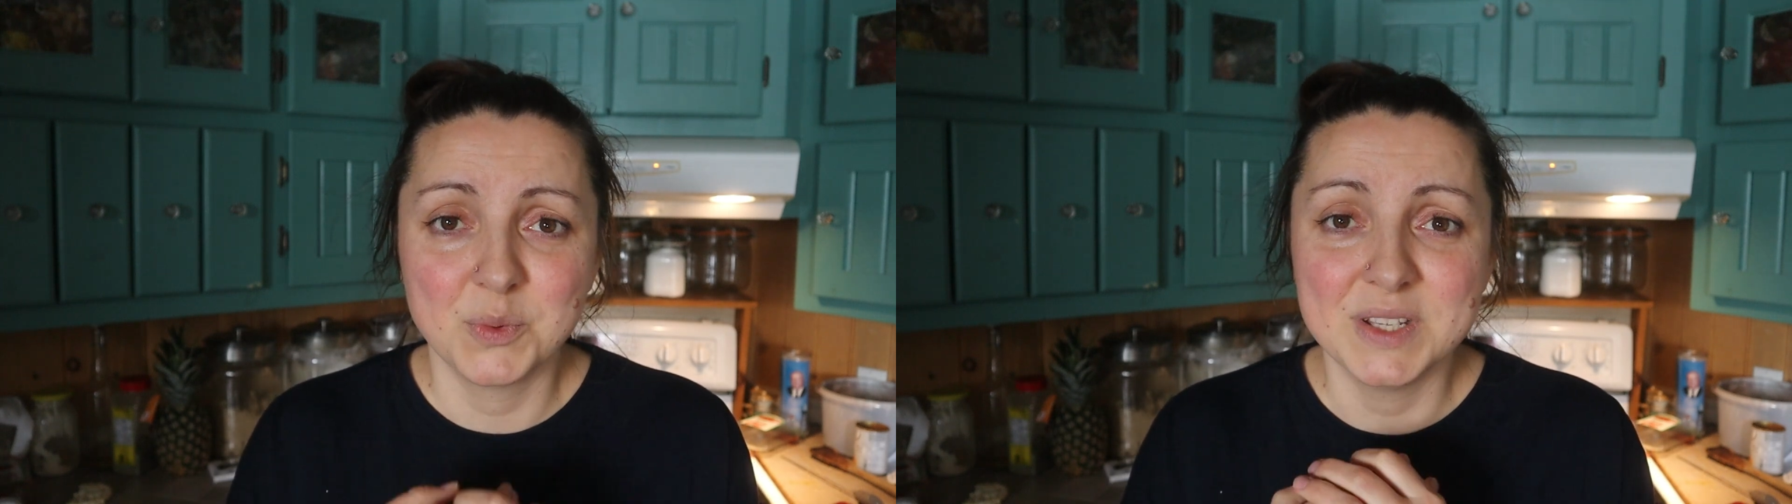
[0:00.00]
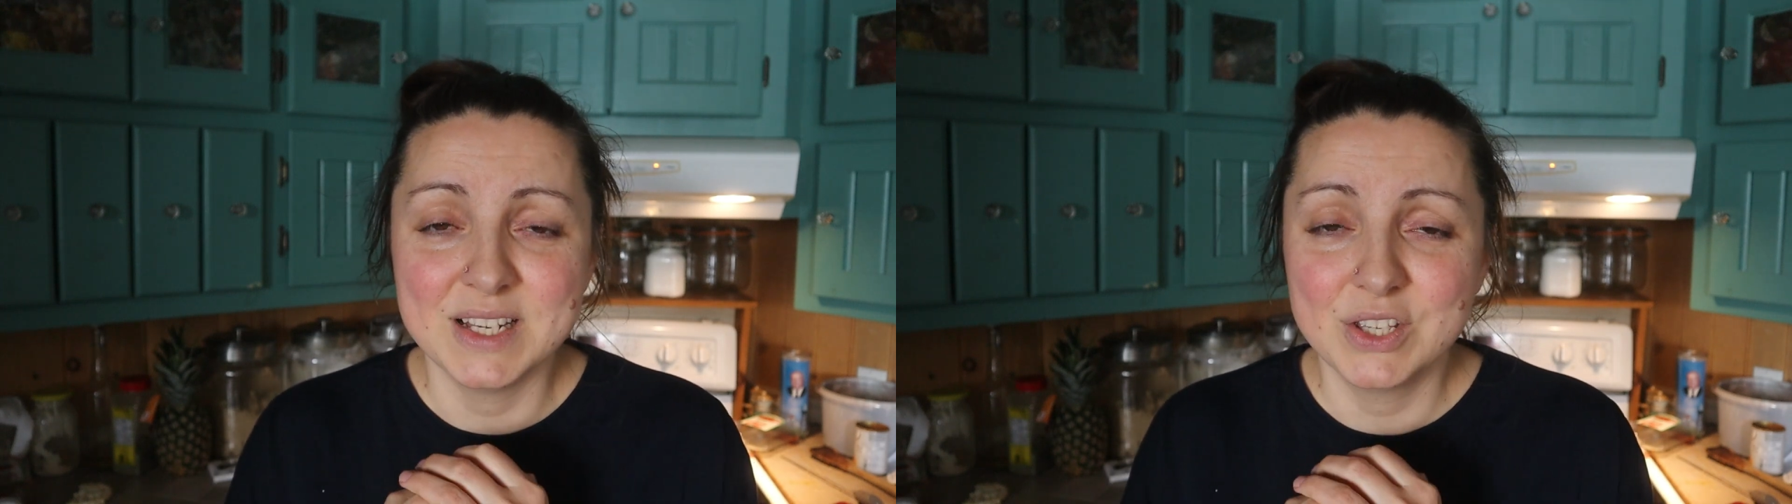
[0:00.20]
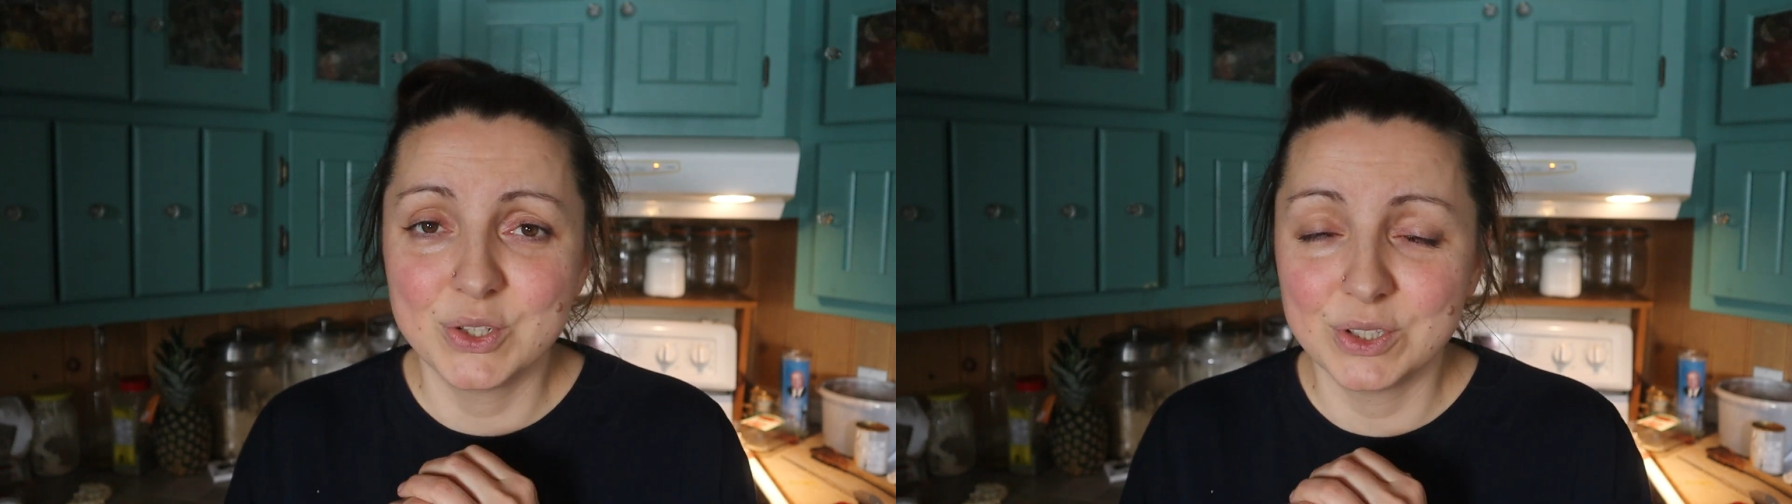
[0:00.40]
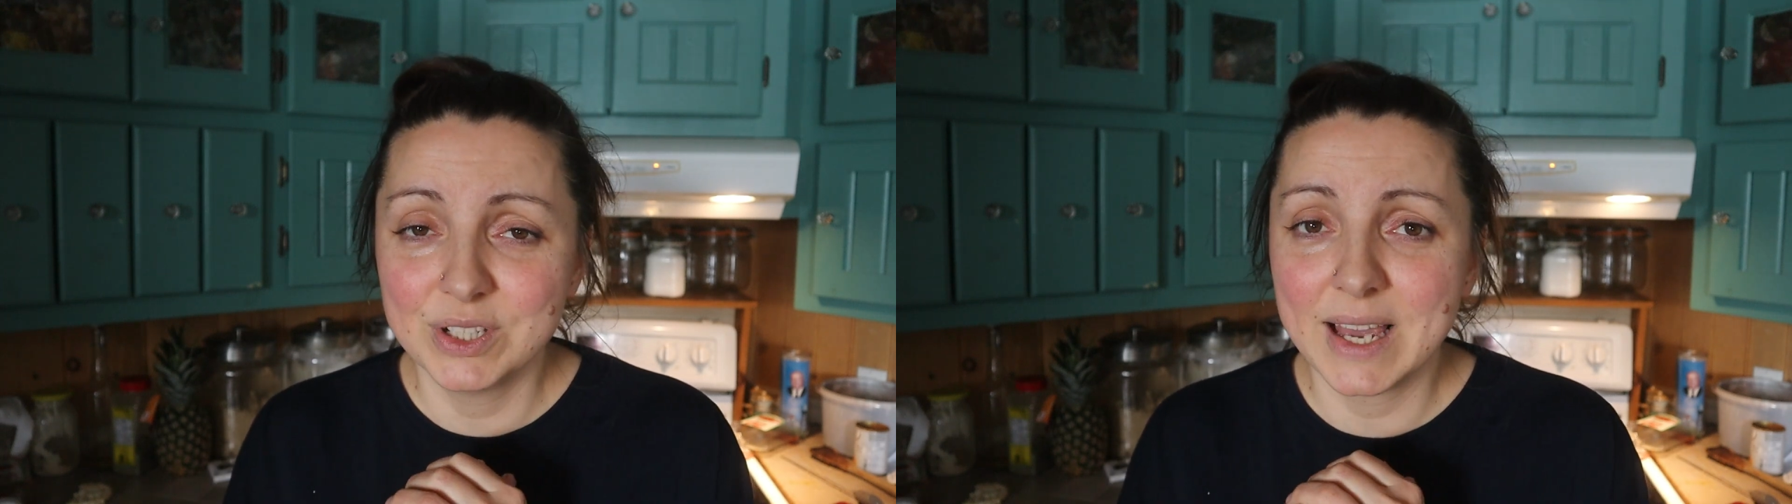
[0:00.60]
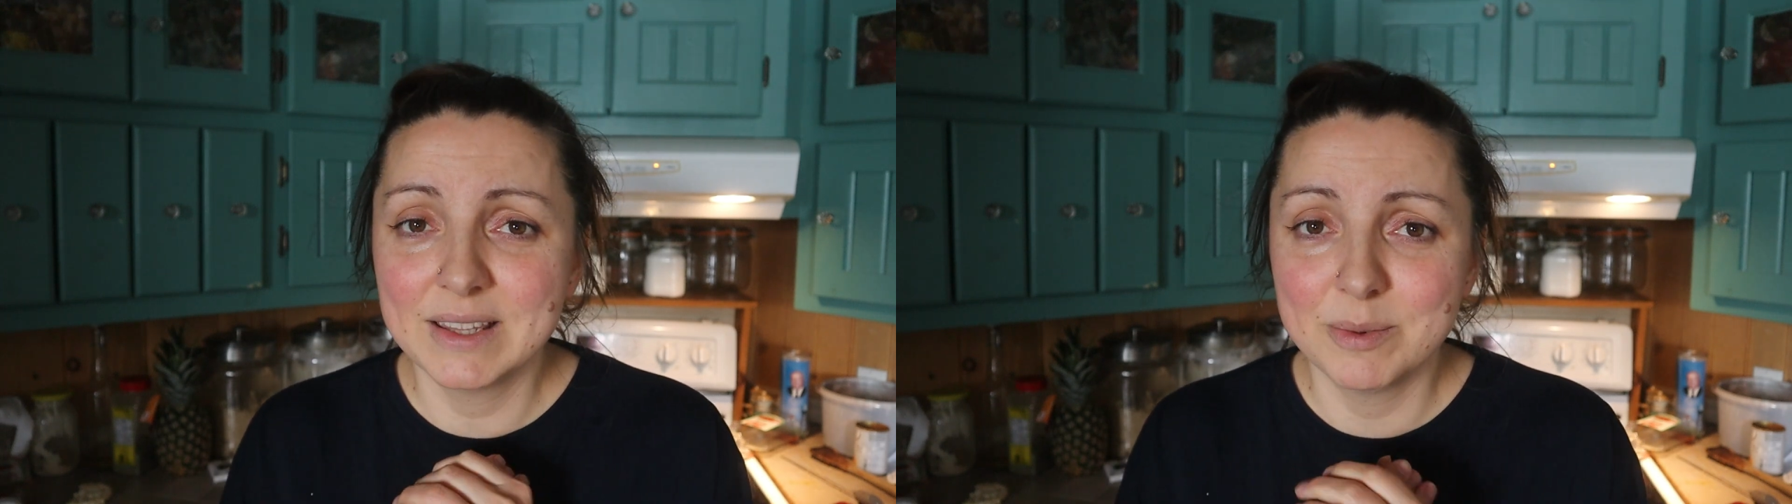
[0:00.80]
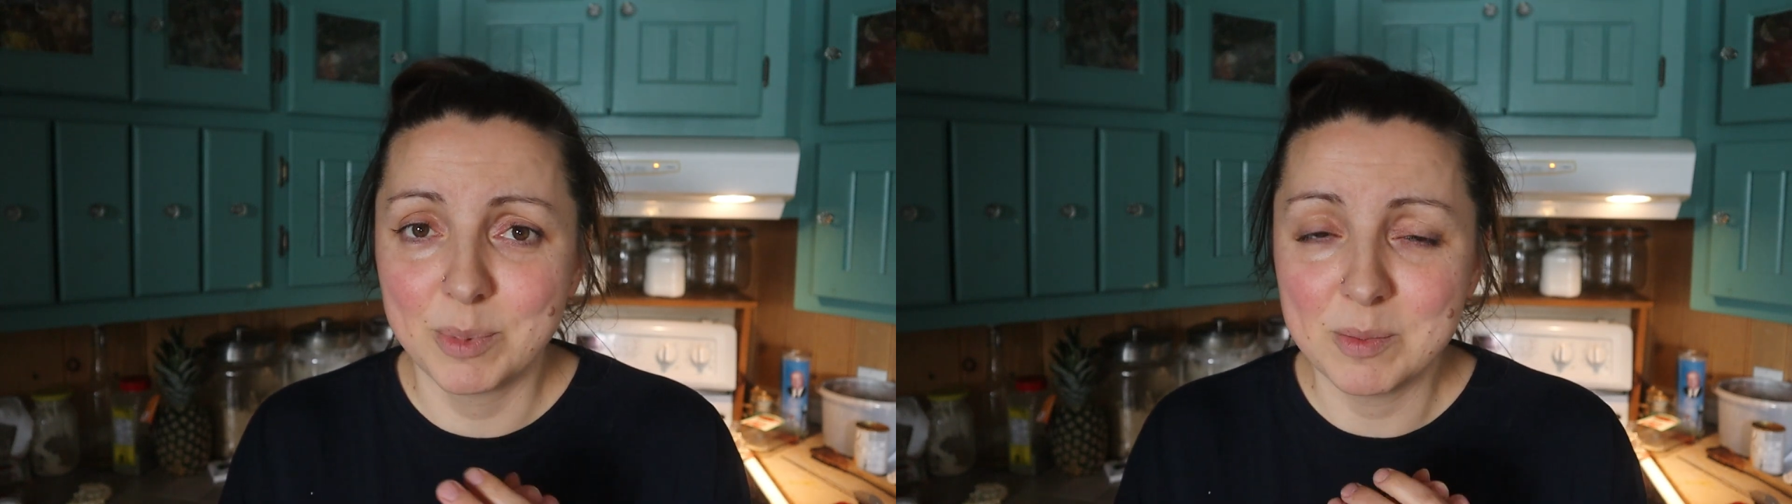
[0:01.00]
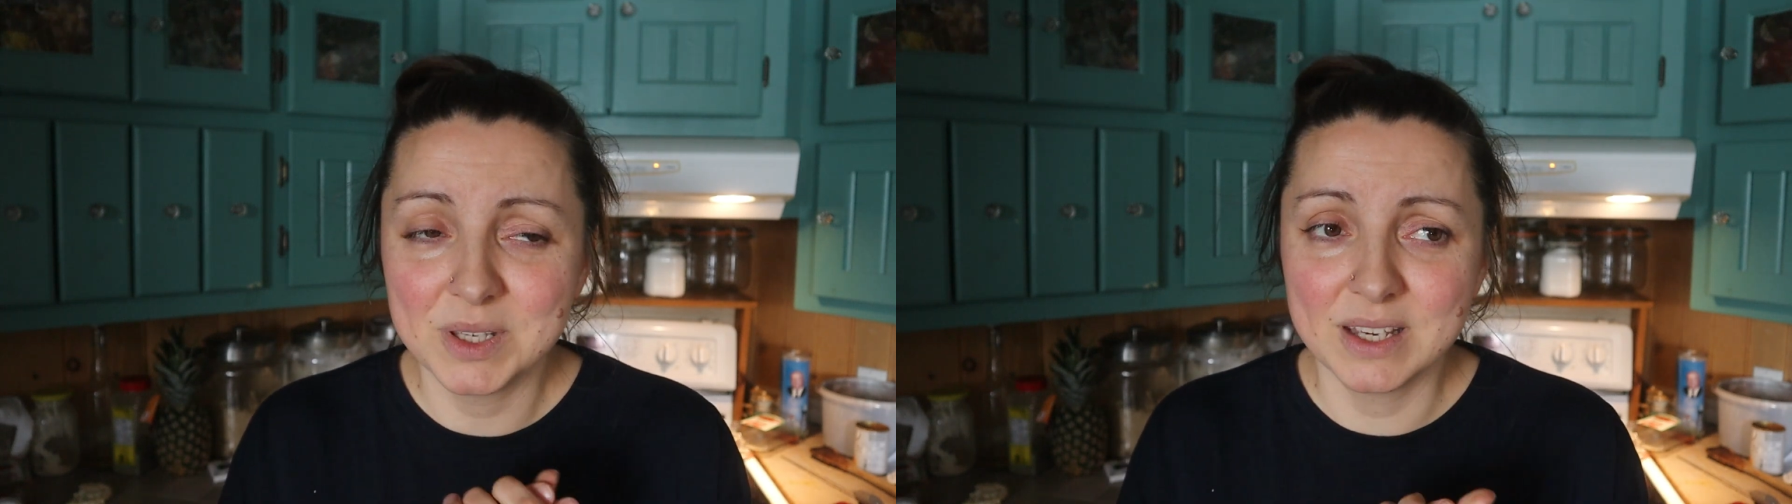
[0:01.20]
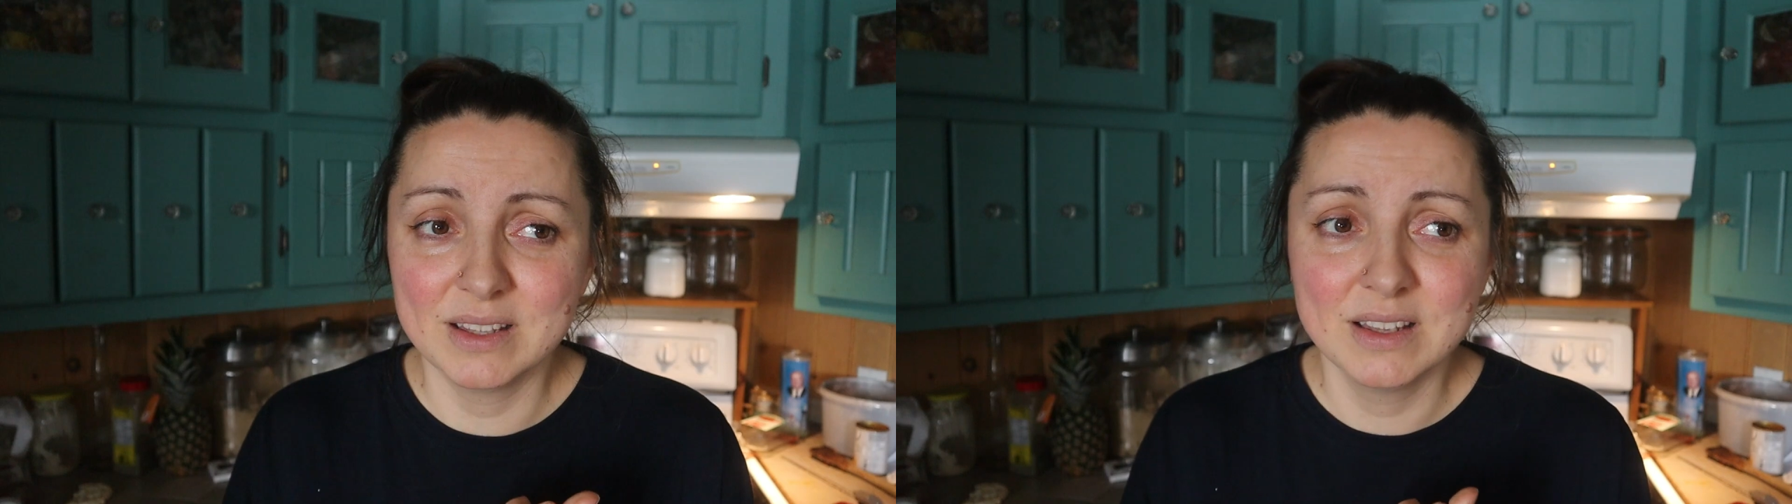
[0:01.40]
we need to look at the
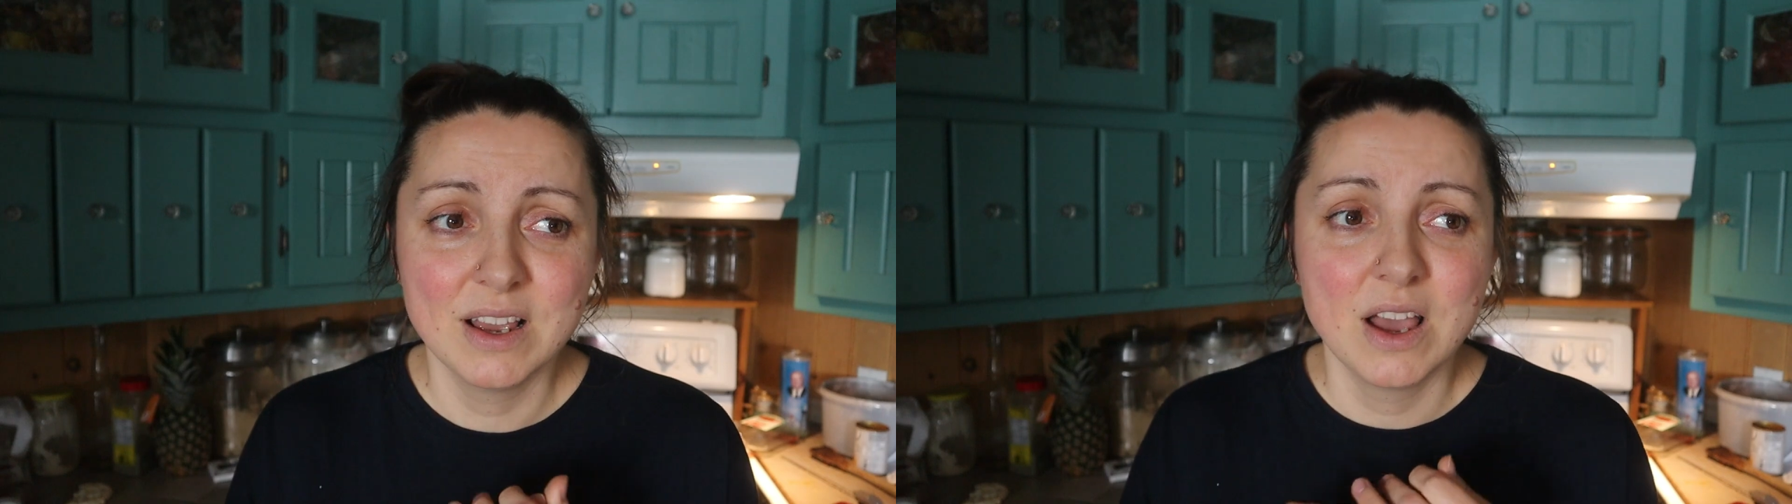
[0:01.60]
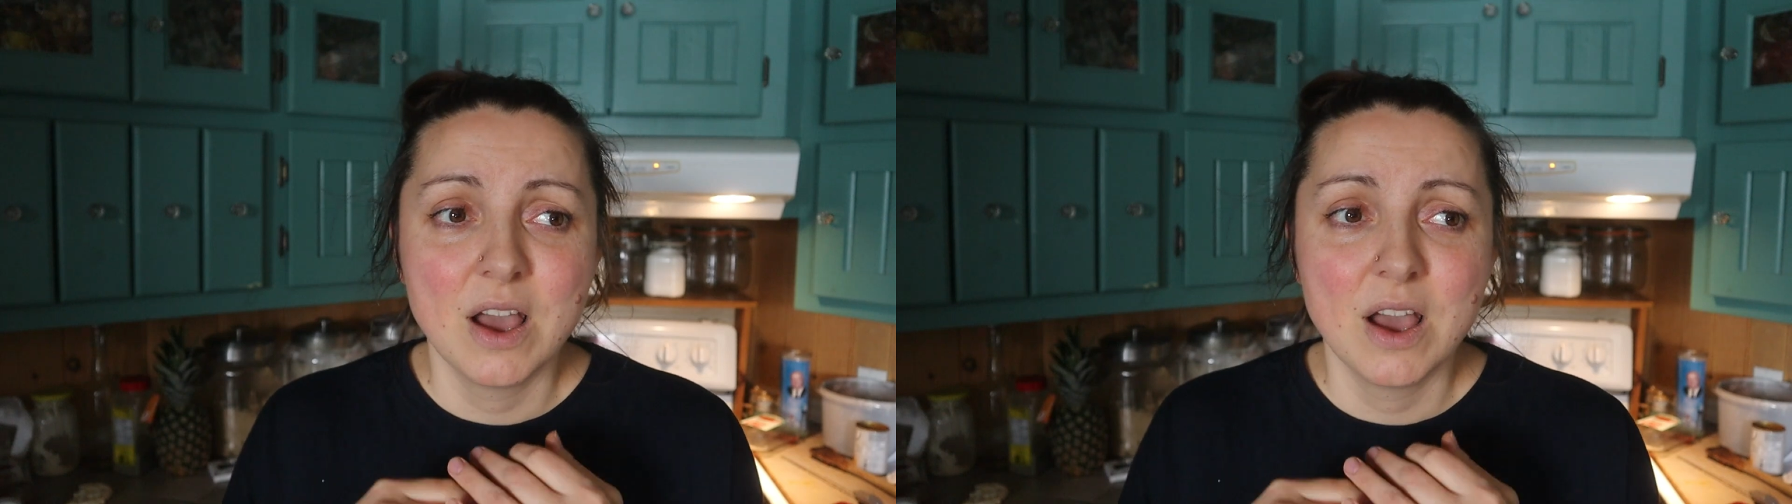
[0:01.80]
pumpkin